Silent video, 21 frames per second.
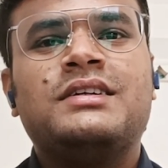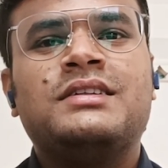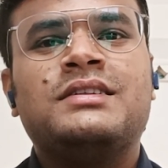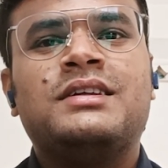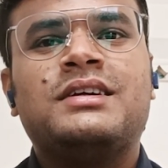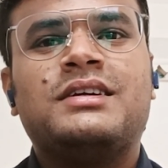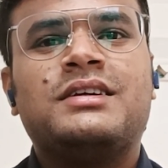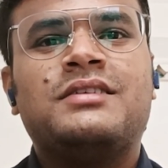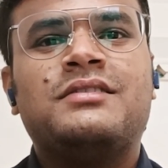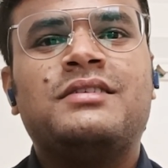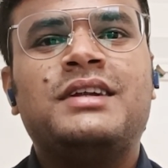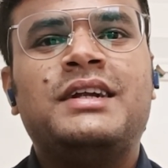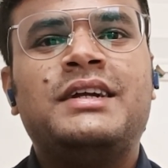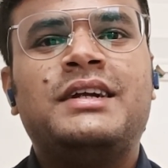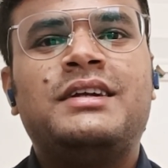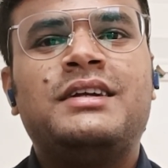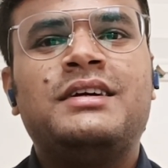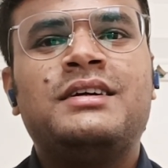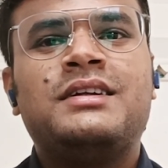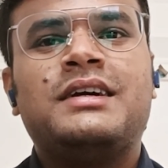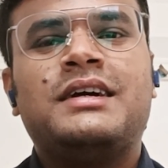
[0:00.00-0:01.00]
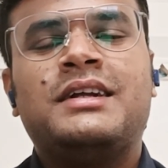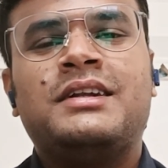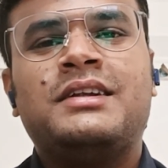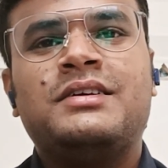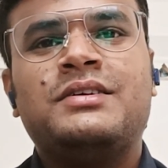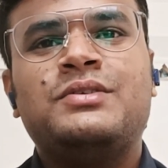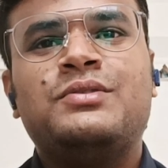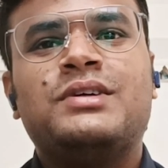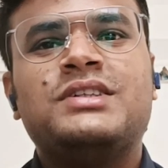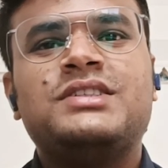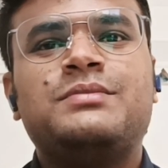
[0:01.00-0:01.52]
in the cover letter and
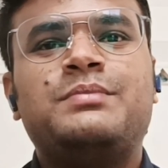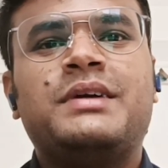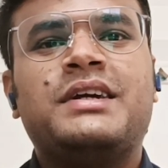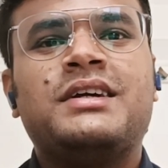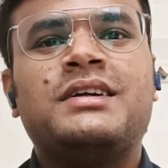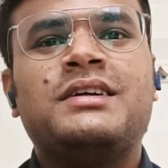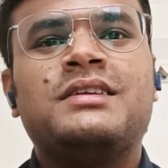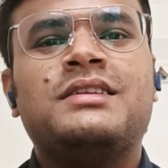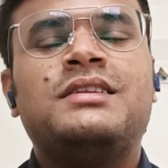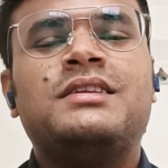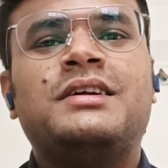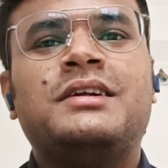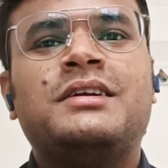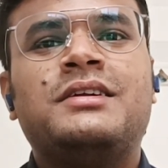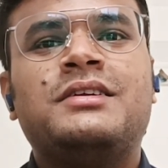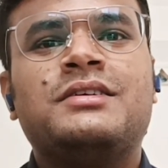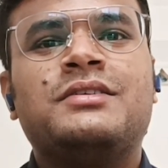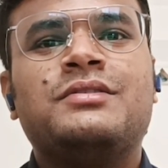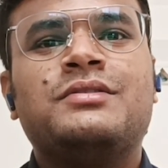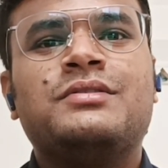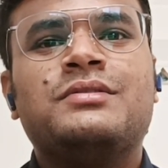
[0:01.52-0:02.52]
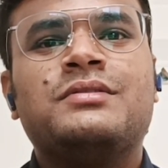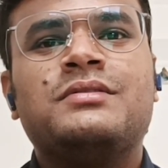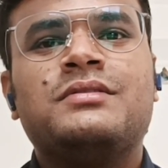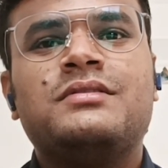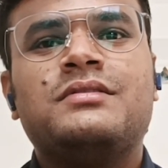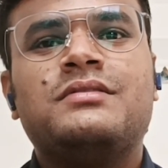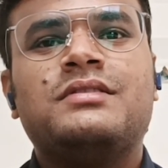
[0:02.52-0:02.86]
you are speaking in the interview.